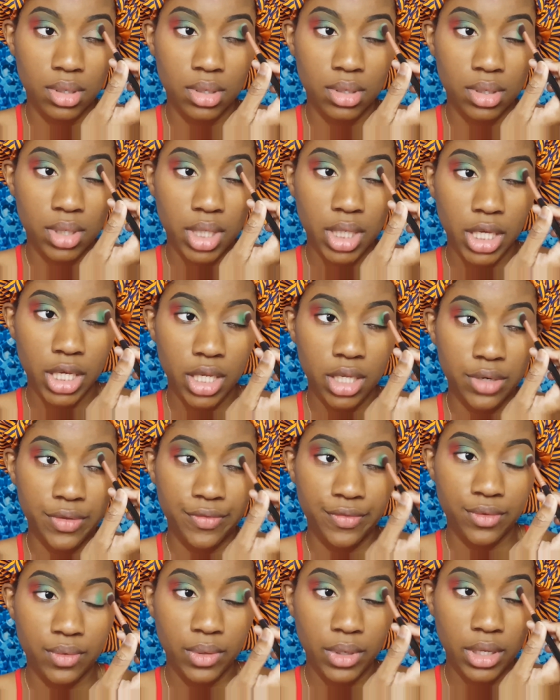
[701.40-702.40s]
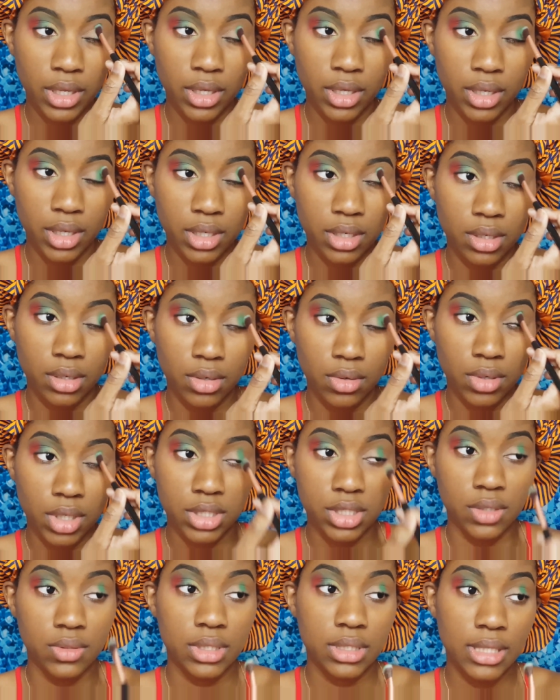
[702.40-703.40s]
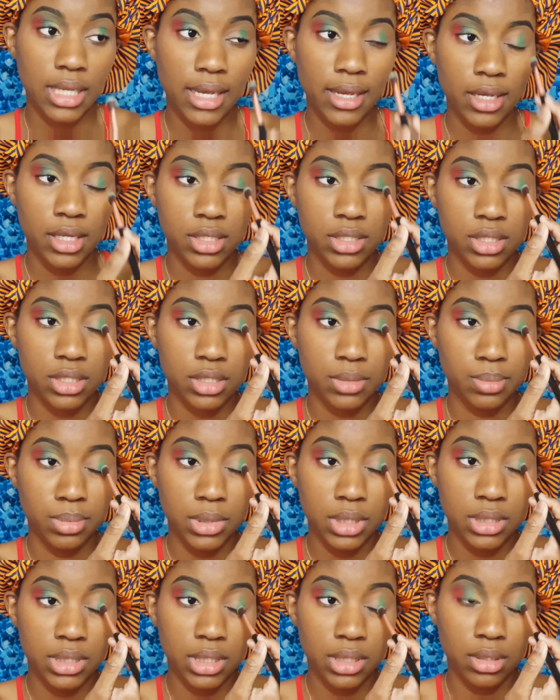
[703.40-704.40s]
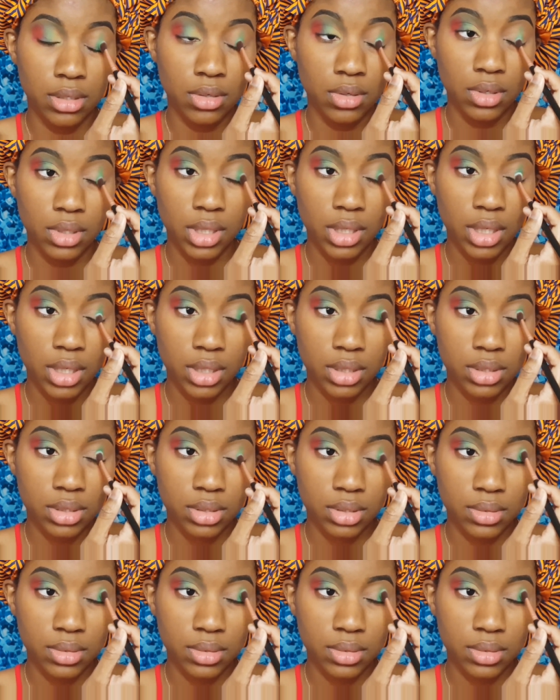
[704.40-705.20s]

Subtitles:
Again, if you hear any noise outside, just please ignore that.